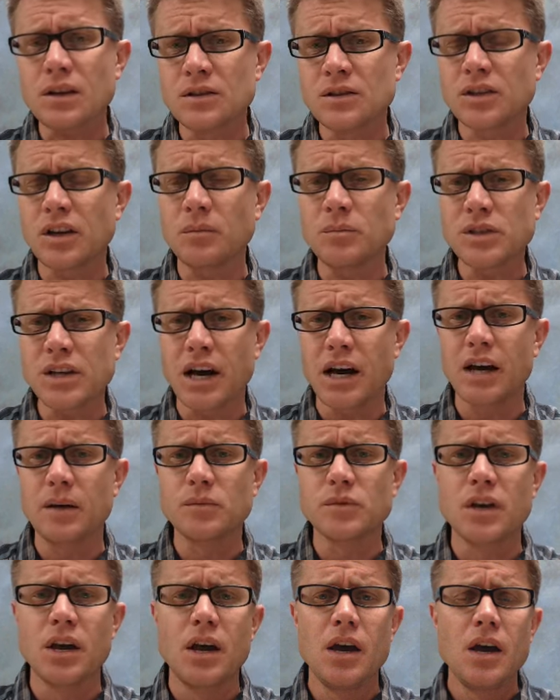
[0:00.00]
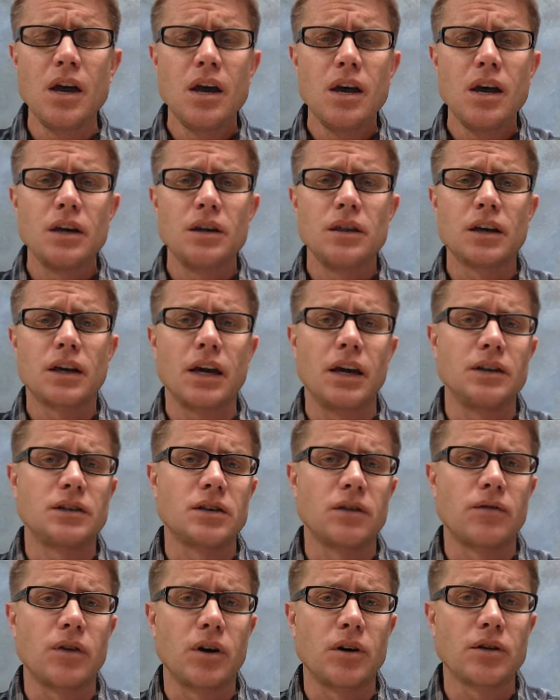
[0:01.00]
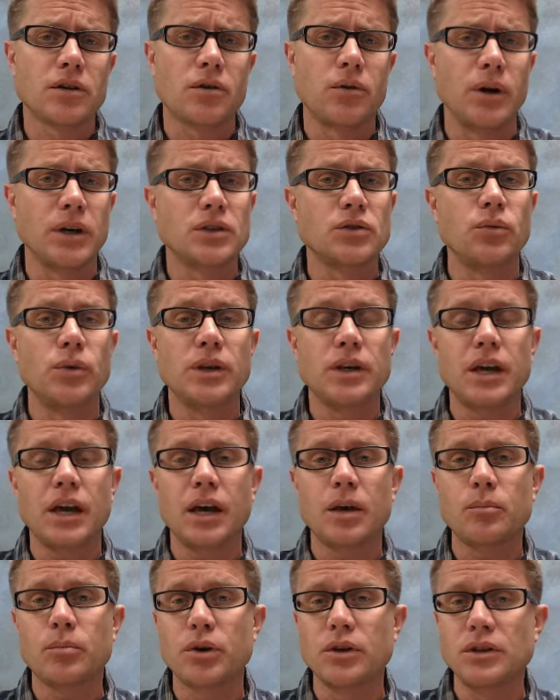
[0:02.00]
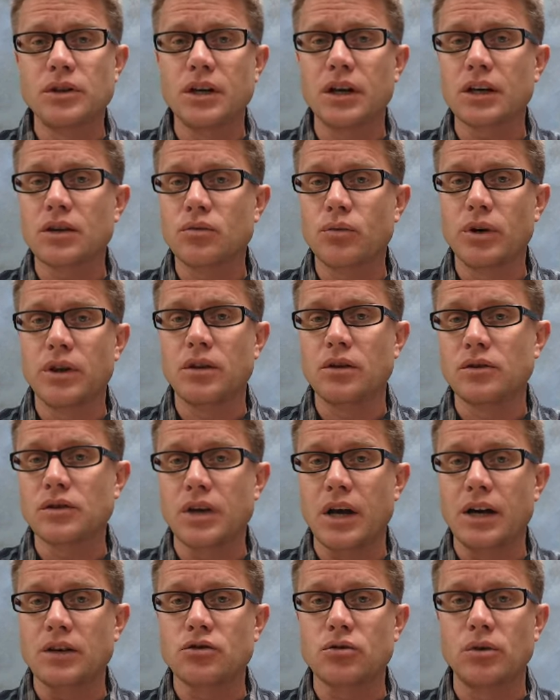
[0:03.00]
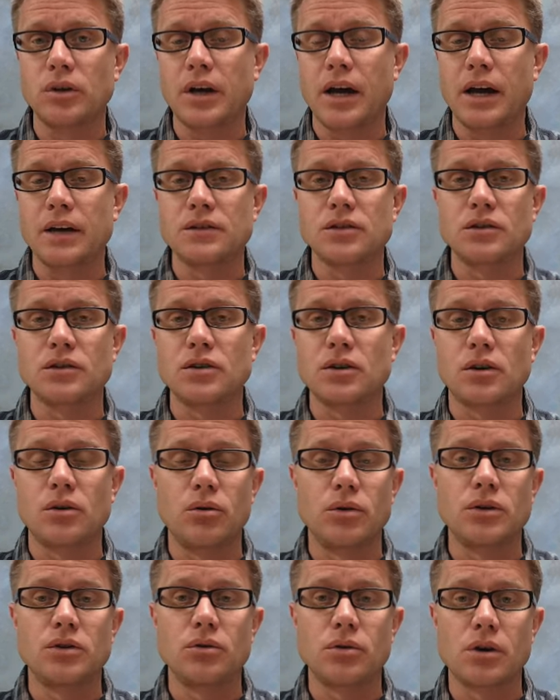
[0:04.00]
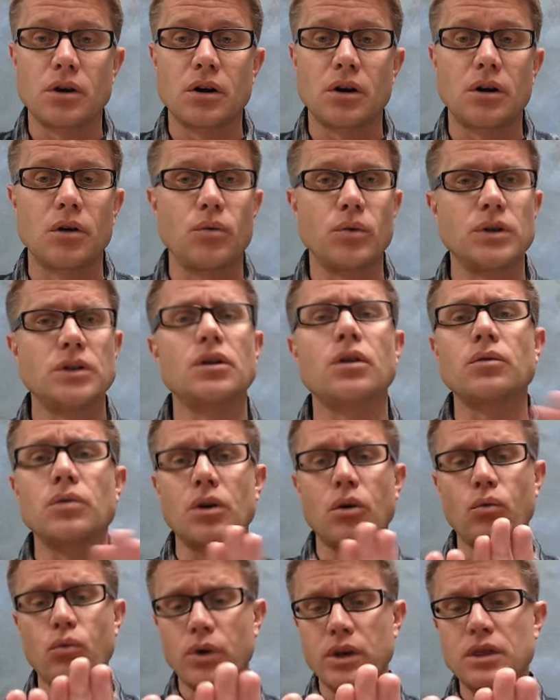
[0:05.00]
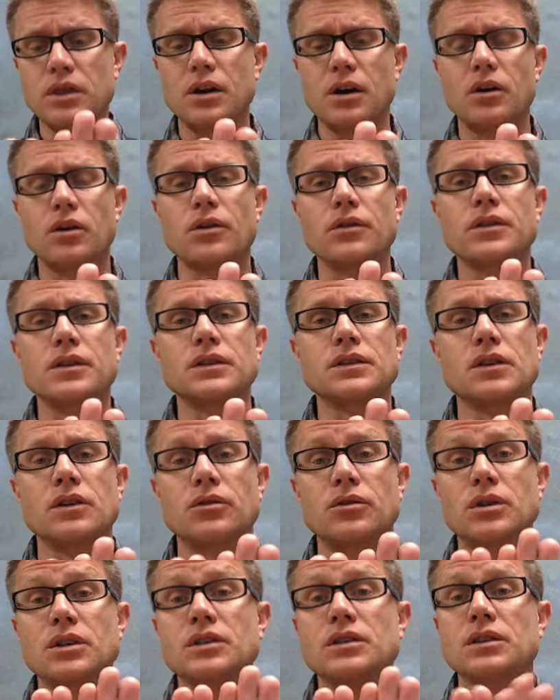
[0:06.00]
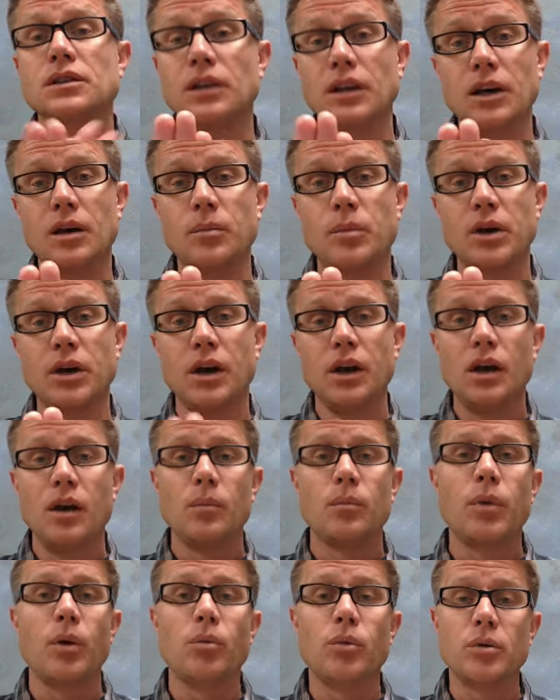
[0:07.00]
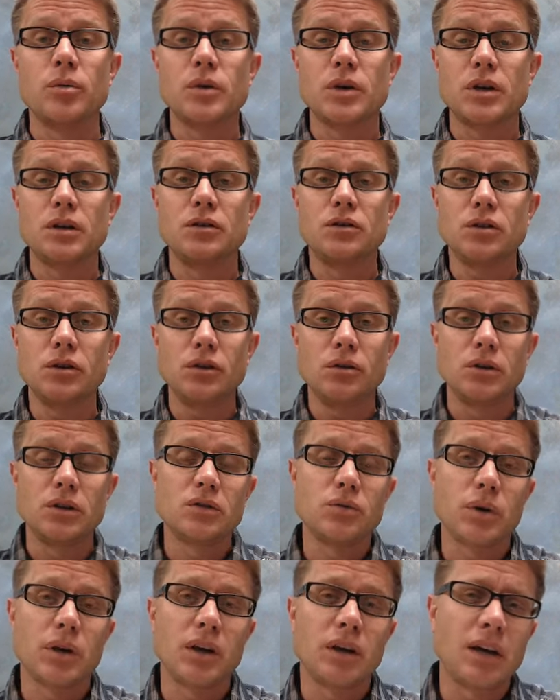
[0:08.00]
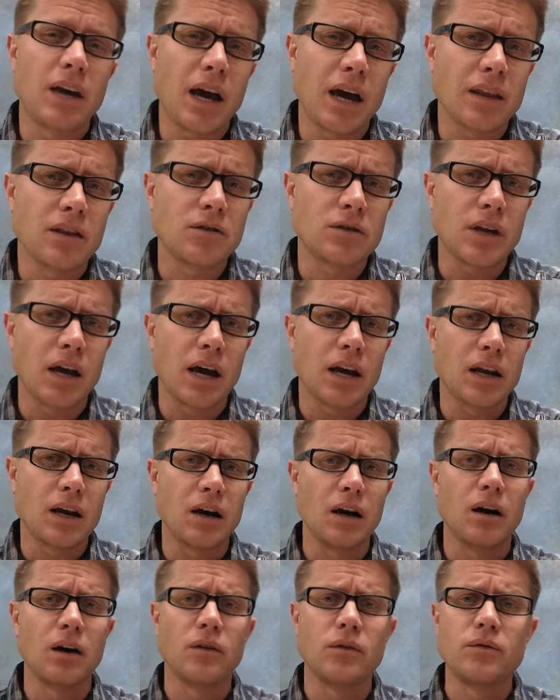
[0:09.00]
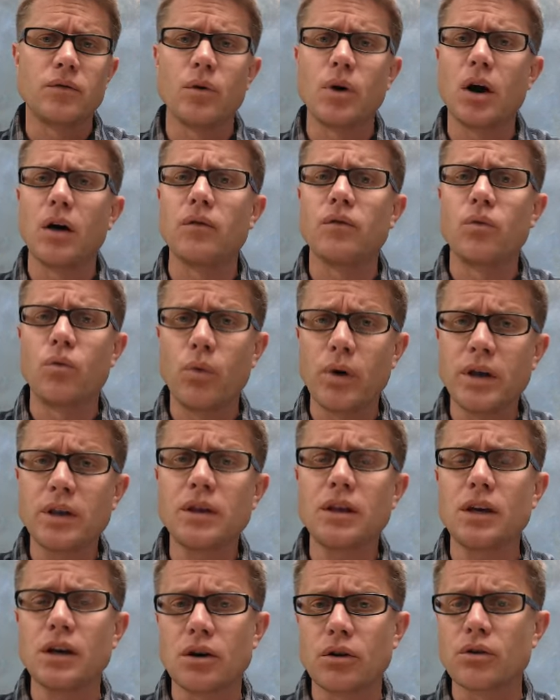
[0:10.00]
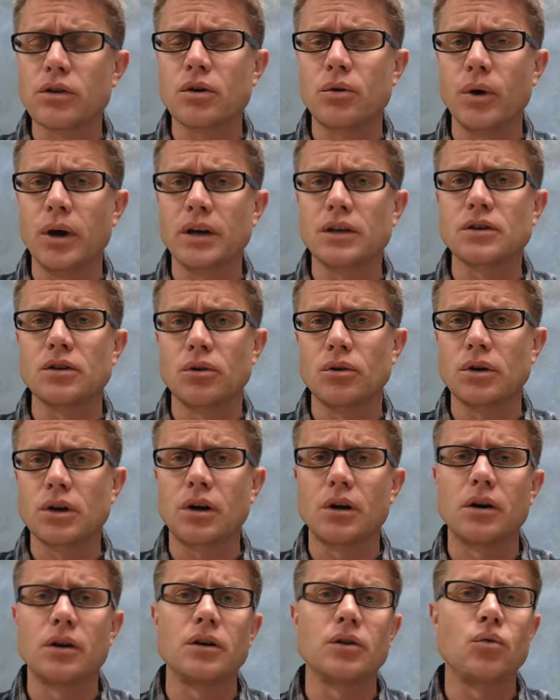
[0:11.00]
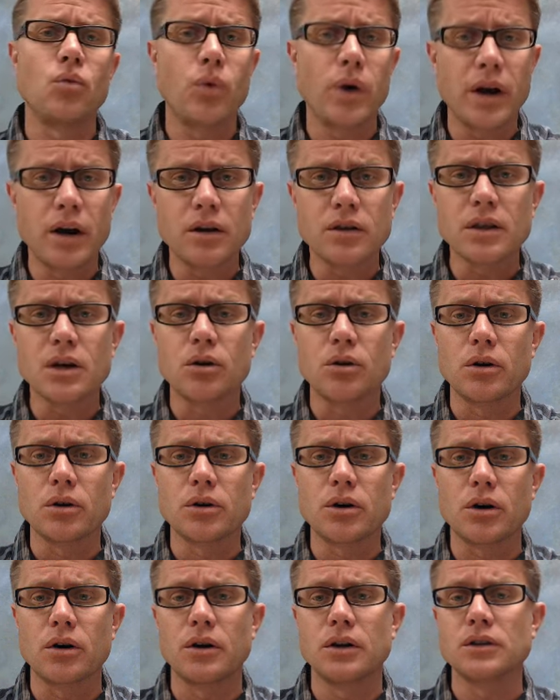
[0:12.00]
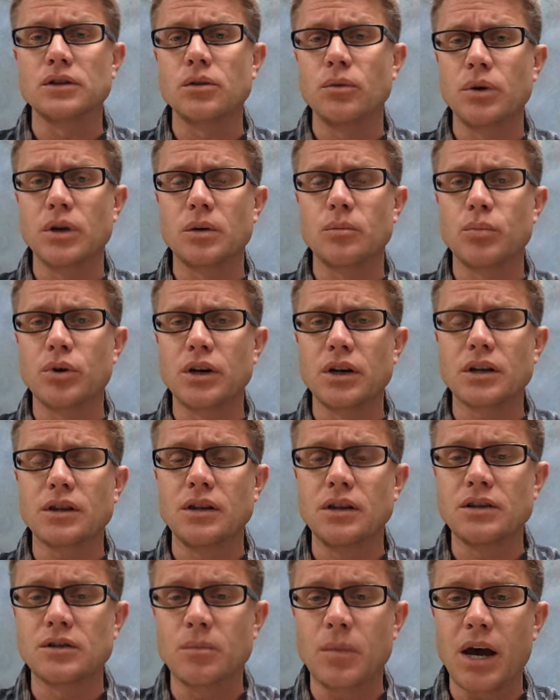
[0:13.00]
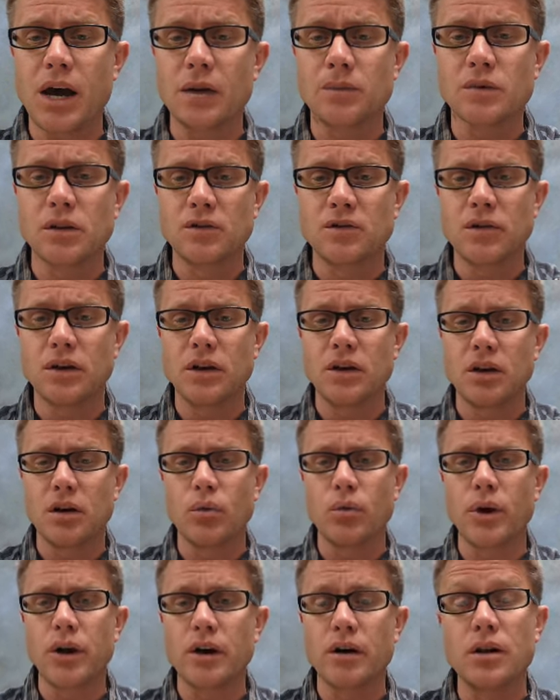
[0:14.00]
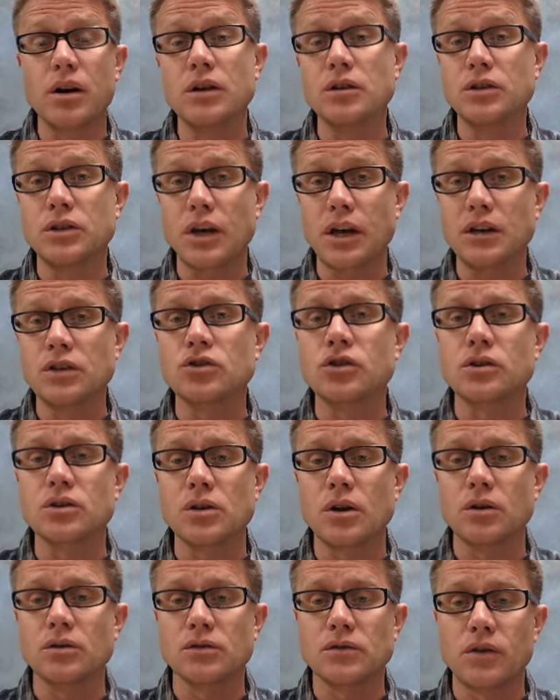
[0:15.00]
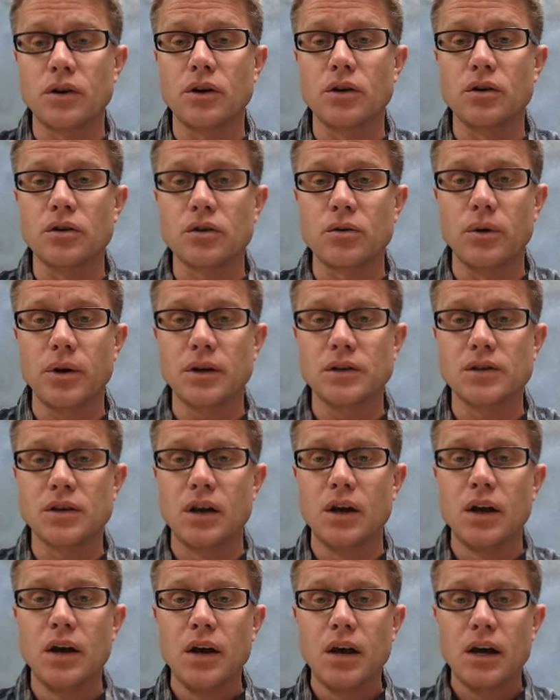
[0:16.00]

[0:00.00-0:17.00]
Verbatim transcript: Sometimes, in the case of earthquakes, we can't predict when those natural hazards are going to occur. We don't know when the earth is going to slip. But what we can do is we can gather data of, of when the earthquakes are occurring, where they're occurring, so we can predict these maps and figure out where are danger zones for earthquakes.